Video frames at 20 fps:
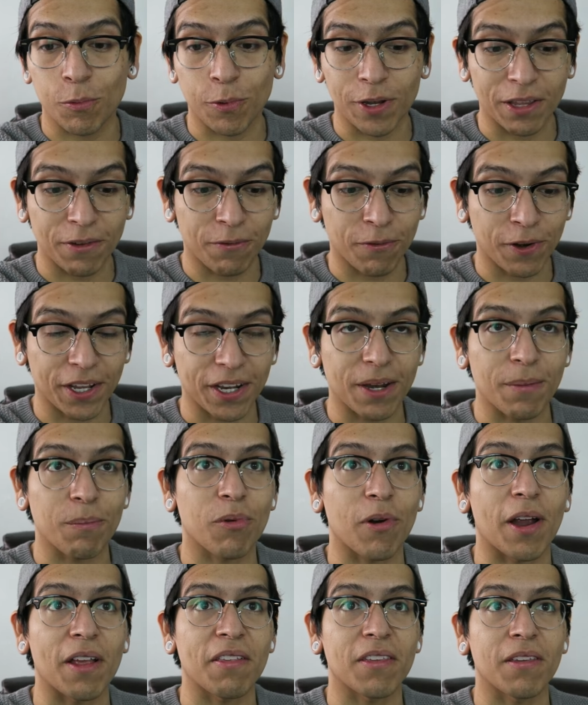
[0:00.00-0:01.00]
really freaking
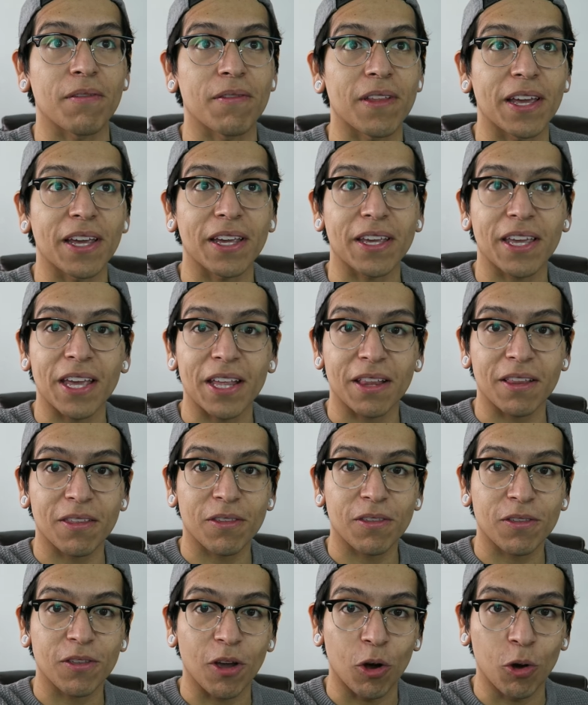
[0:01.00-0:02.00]
impressive. Like, it's
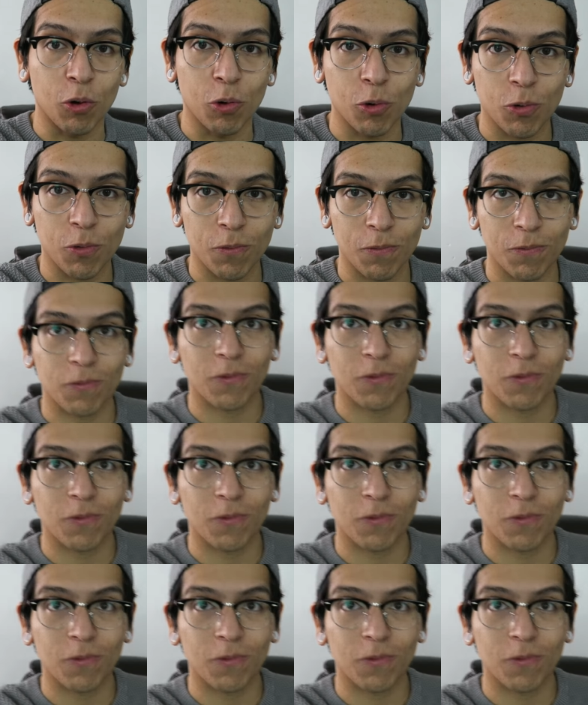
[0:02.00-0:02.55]
so...